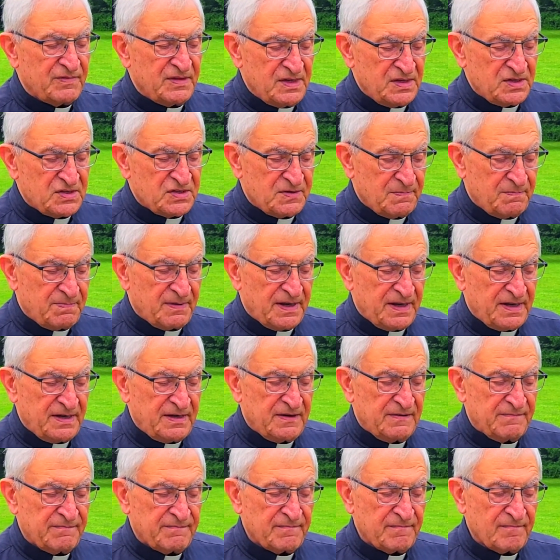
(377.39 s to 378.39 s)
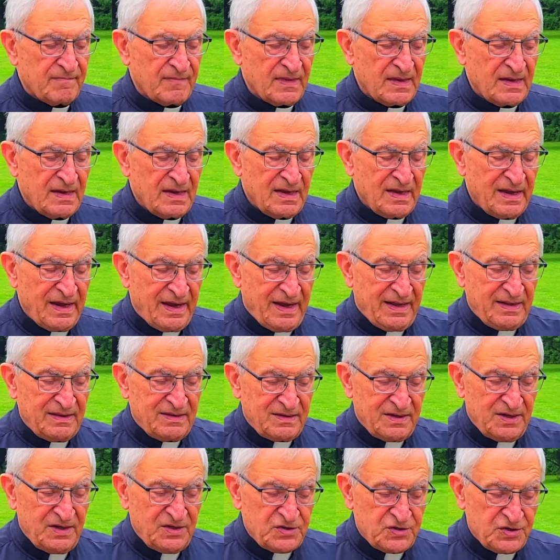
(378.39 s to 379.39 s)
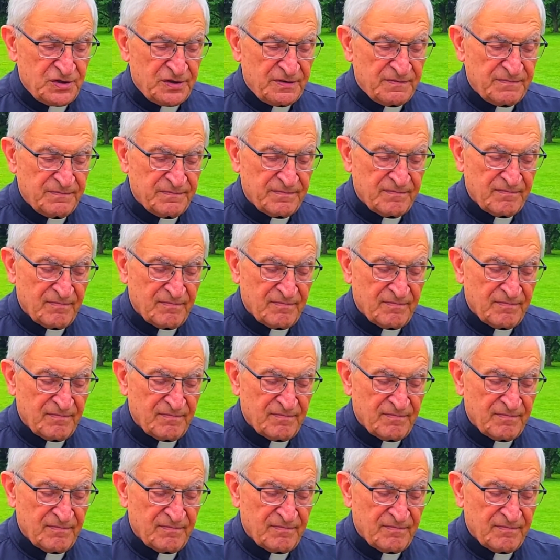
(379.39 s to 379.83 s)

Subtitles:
discipline and teacher.